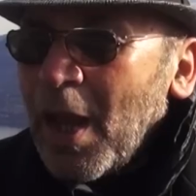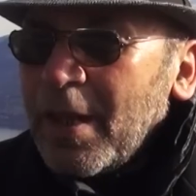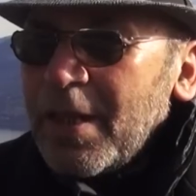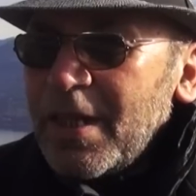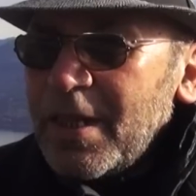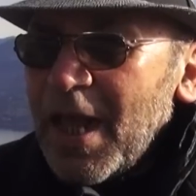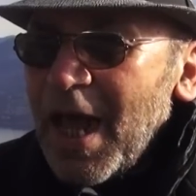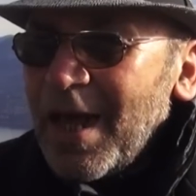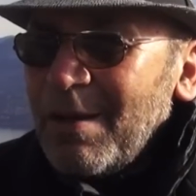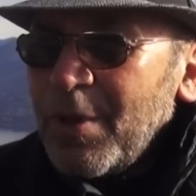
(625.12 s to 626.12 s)
And that
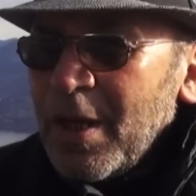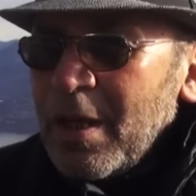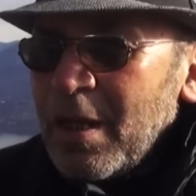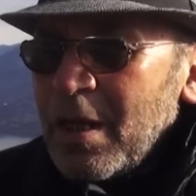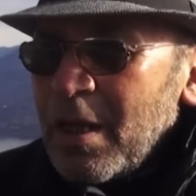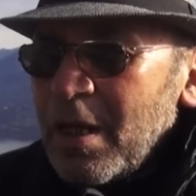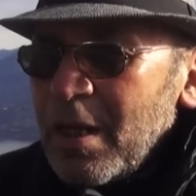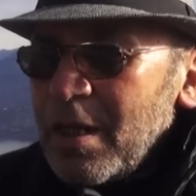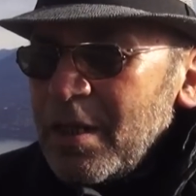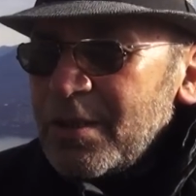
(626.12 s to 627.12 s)
time
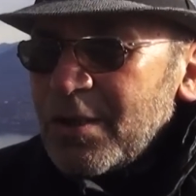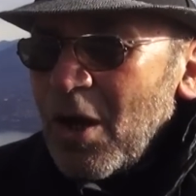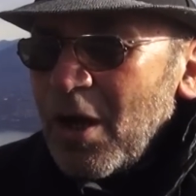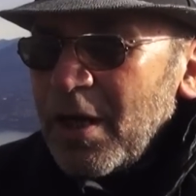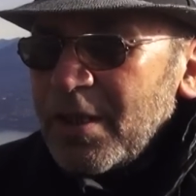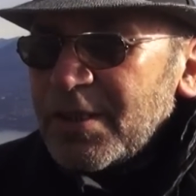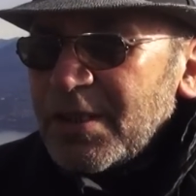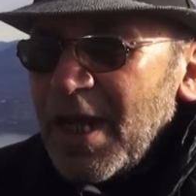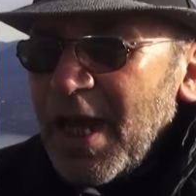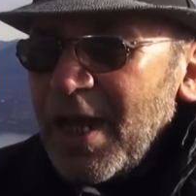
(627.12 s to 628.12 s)
His Holiness
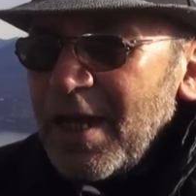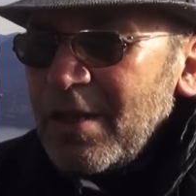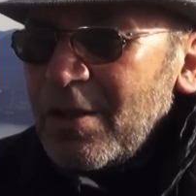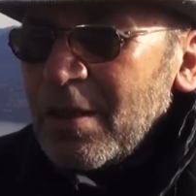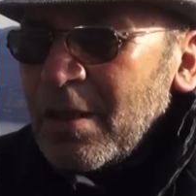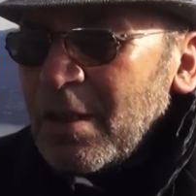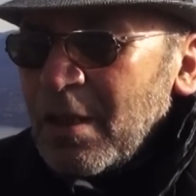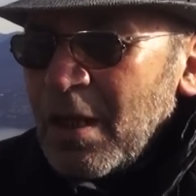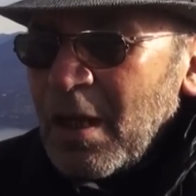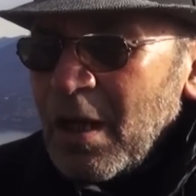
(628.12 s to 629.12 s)
said,
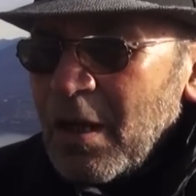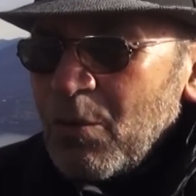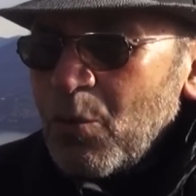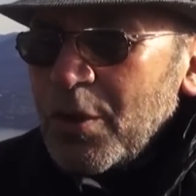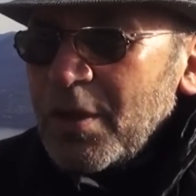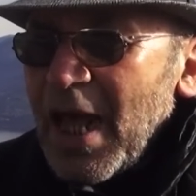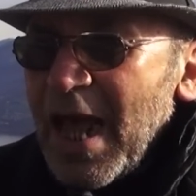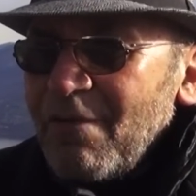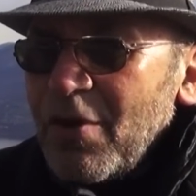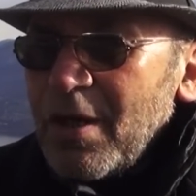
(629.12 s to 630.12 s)

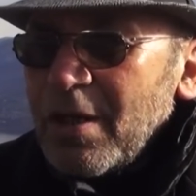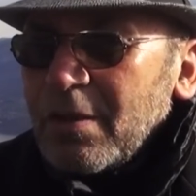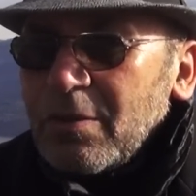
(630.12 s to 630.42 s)
whoever